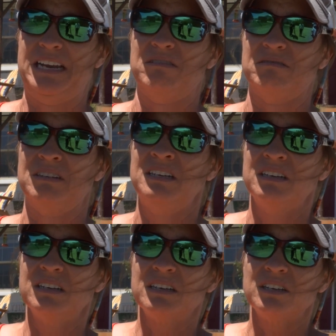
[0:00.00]
down
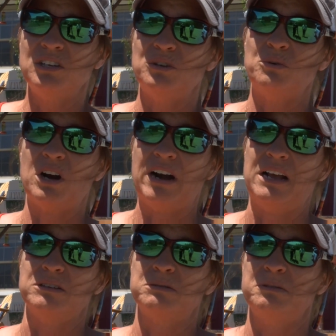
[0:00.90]
knew our
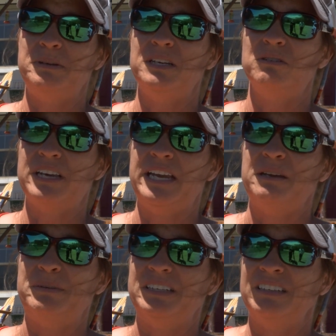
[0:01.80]
house would be okay,
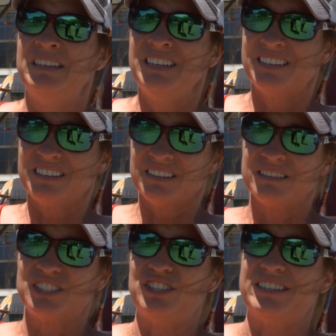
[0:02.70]
but
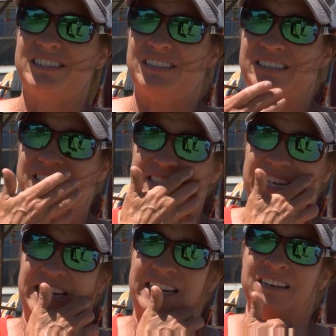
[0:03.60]
just to
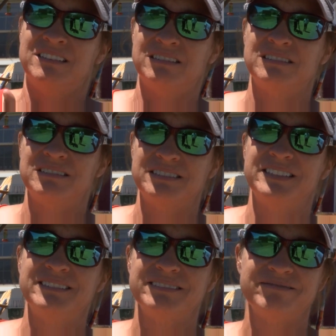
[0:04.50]
see,
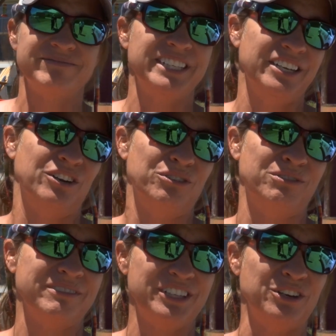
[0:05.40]
you know,
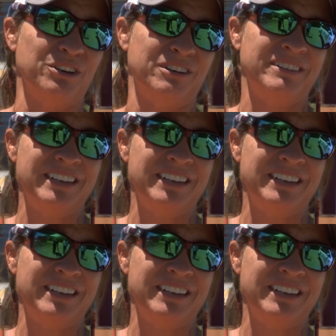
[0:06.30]
your